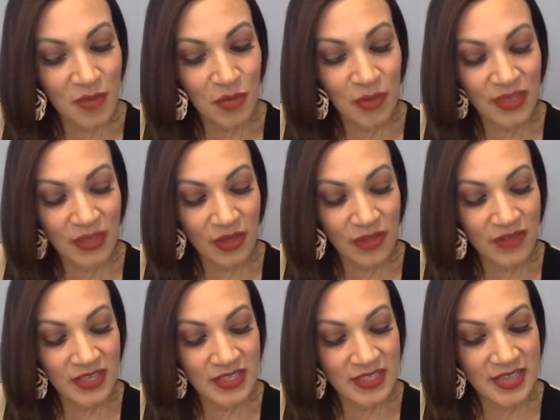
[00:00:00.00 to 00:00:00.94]
with all of
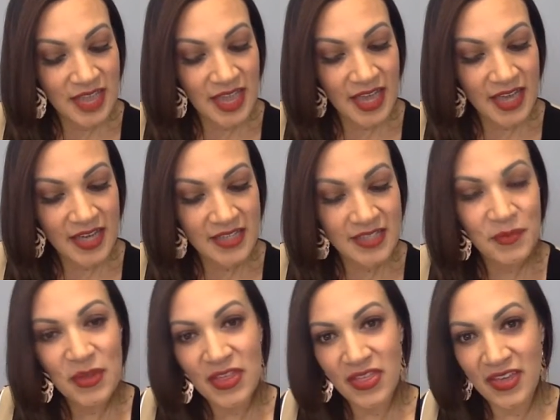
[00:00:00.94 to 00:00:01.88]
this and some
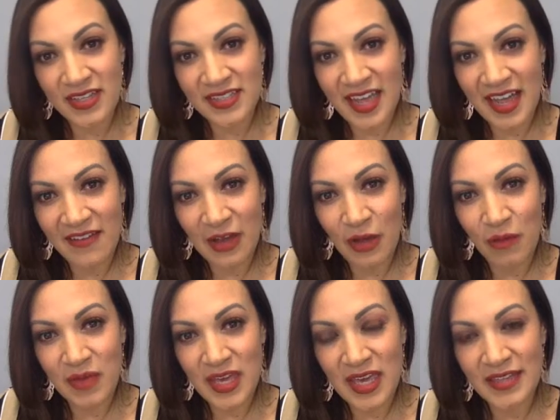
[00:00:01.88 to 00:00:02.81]
of the things that have helped
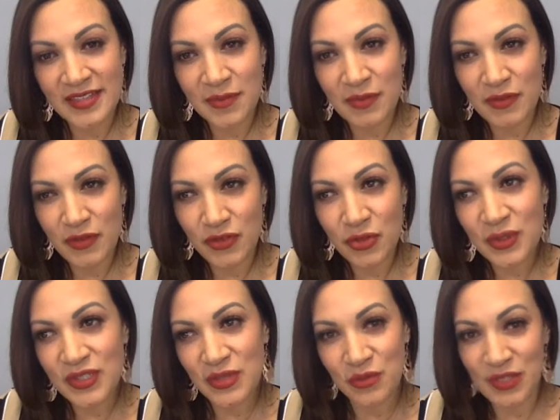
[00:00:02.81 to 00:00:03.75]
me and some of the
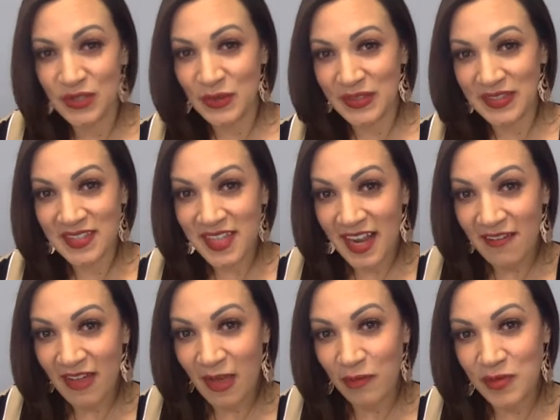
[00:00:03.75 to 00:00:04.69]
tools and resources that
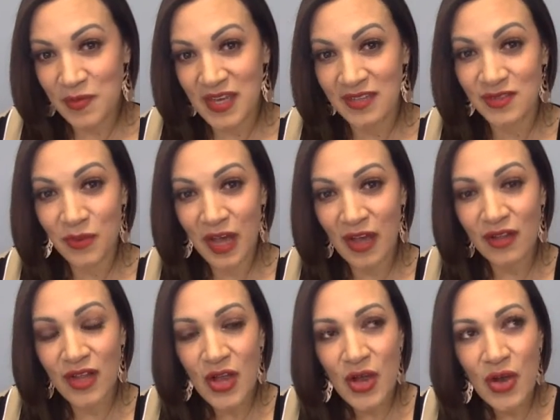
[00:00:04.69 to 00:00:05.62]
have helped me as
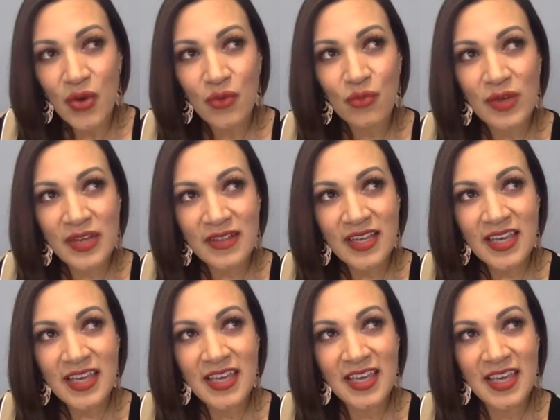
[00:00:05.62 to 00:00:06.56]
well.
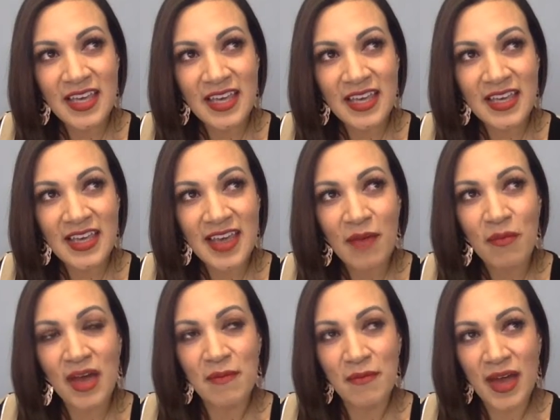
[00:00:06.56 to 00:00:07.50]
Really get
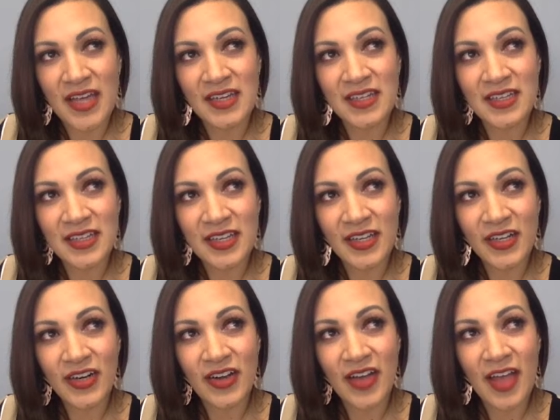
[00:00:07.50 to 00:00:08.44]
my mind
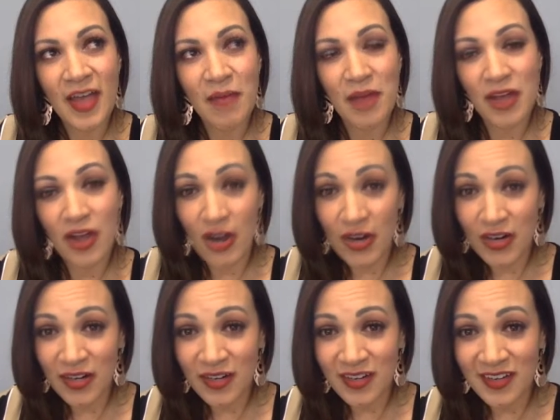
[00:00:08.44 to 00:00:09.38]
clear and my
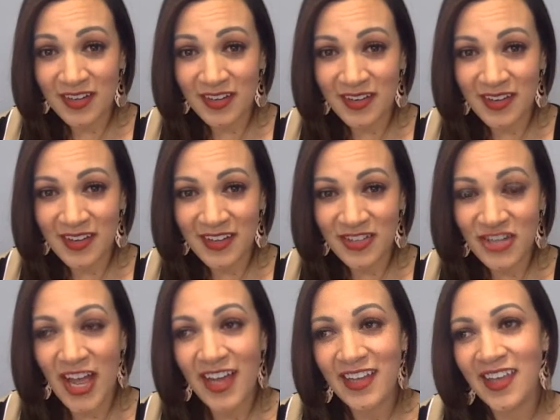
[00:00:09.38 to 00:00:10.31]
heart in
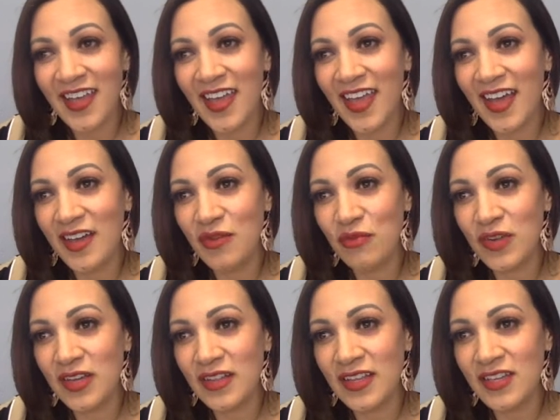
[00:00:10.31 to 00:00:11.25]
check and
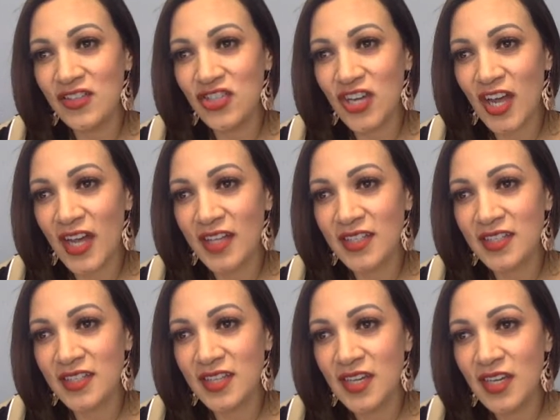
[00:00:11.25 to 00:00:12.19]
really
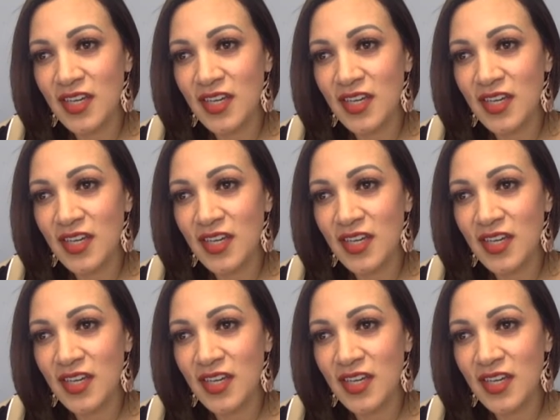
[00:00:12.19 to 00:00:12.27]
just